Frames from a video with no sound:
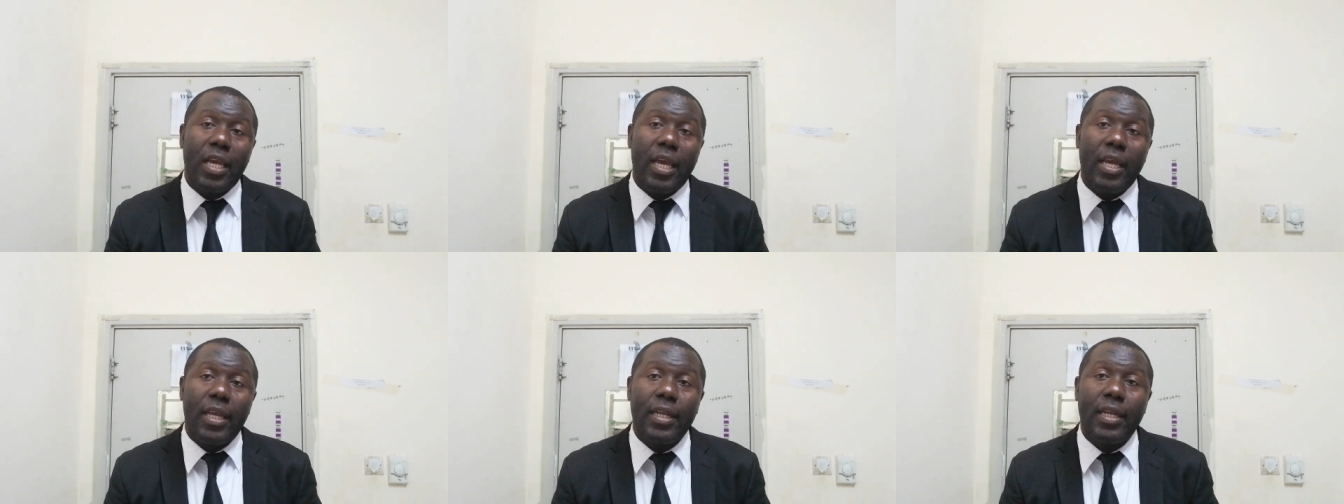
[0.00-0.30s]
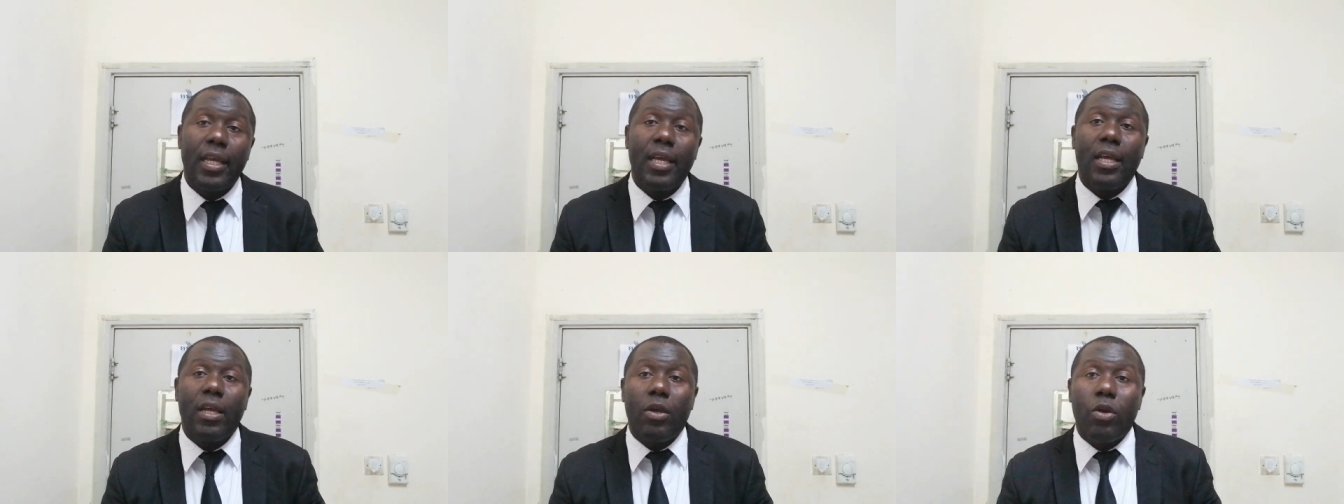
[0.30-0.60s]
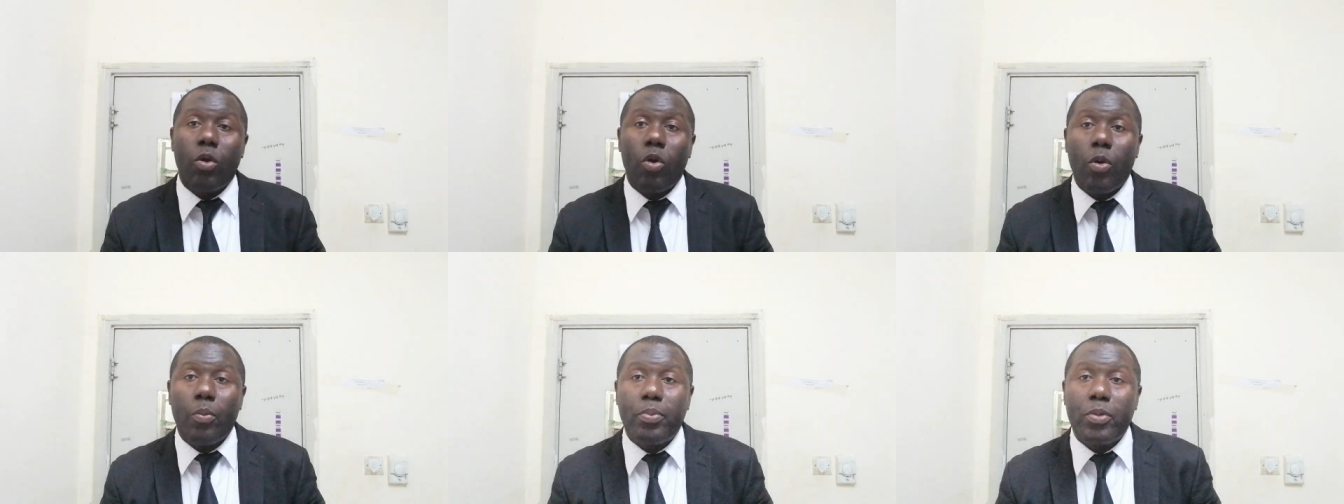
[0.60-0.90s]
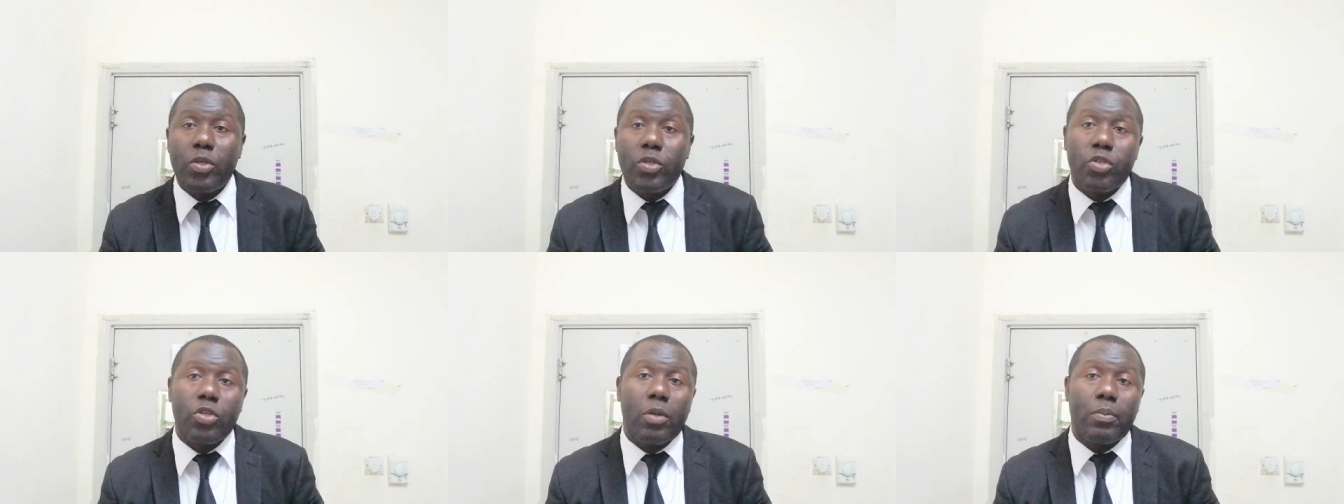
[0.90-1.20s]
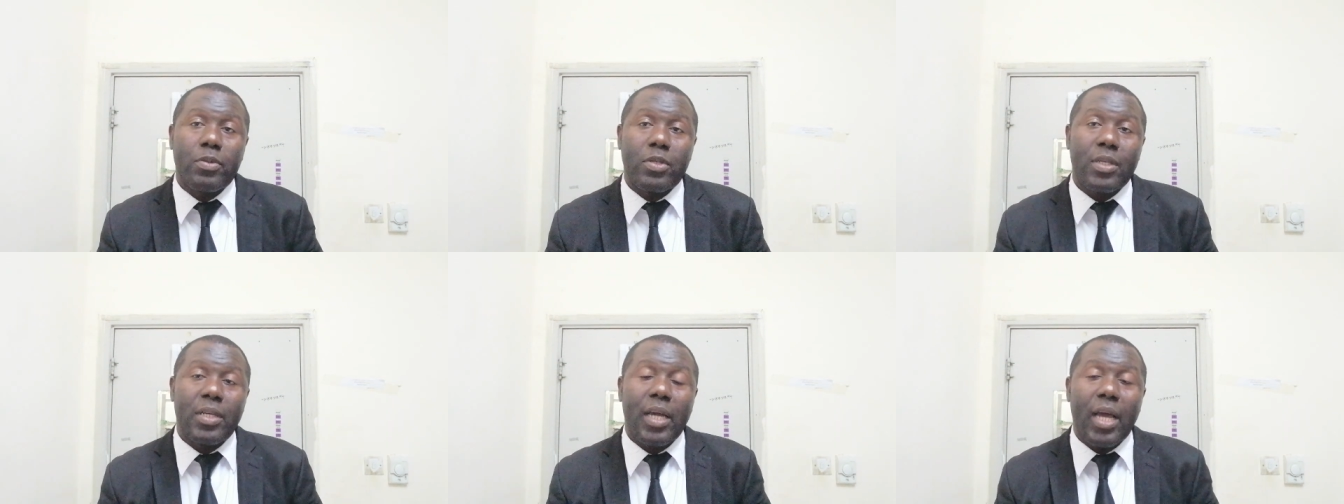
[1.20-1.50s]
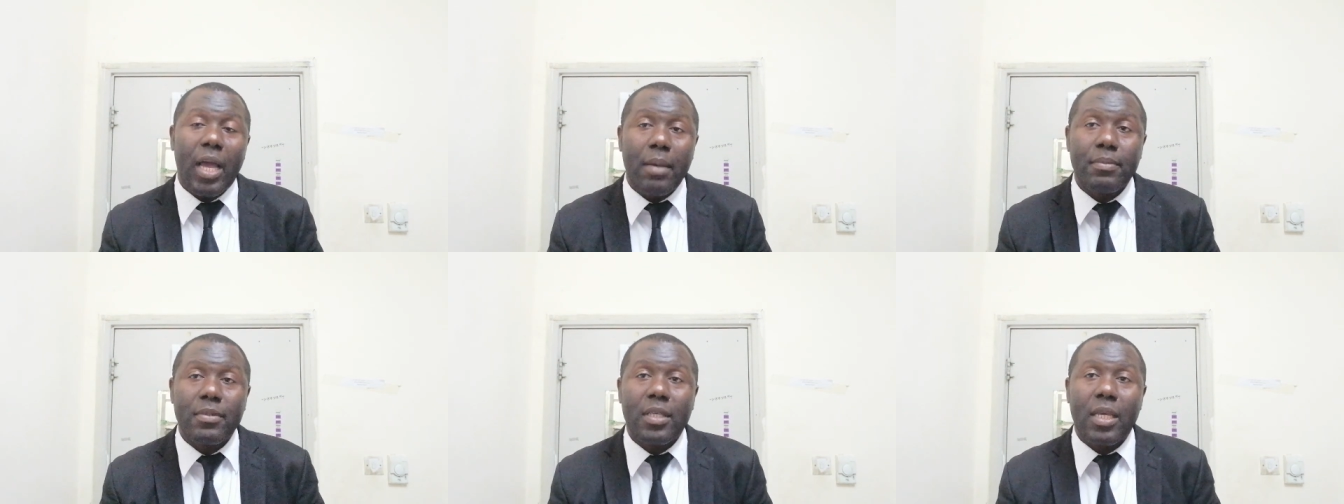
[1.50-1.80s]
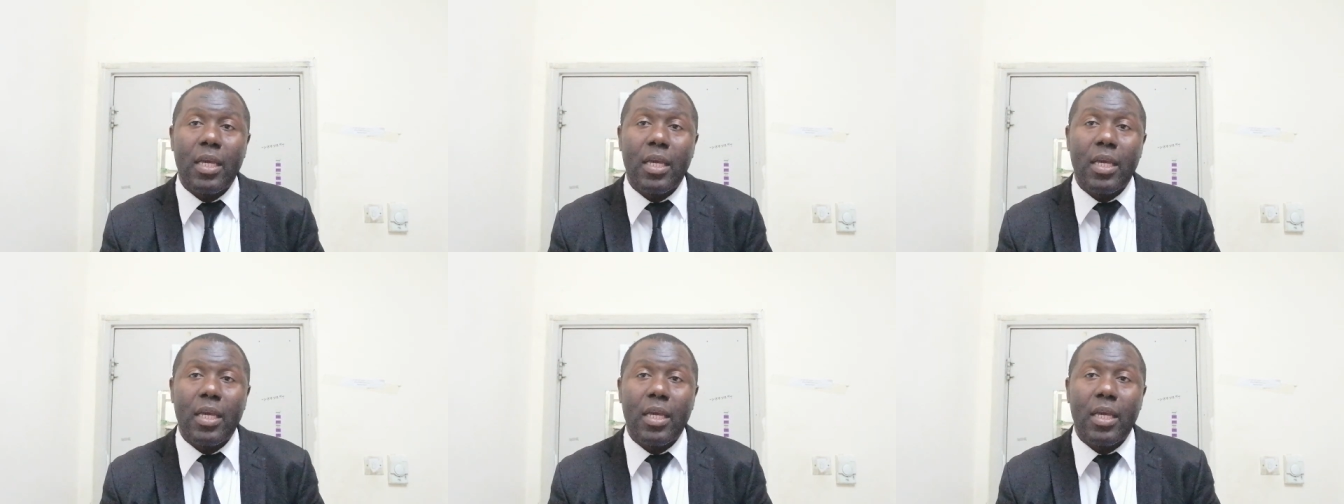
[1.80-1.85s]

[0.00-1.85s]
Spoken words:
and hope you subscribe,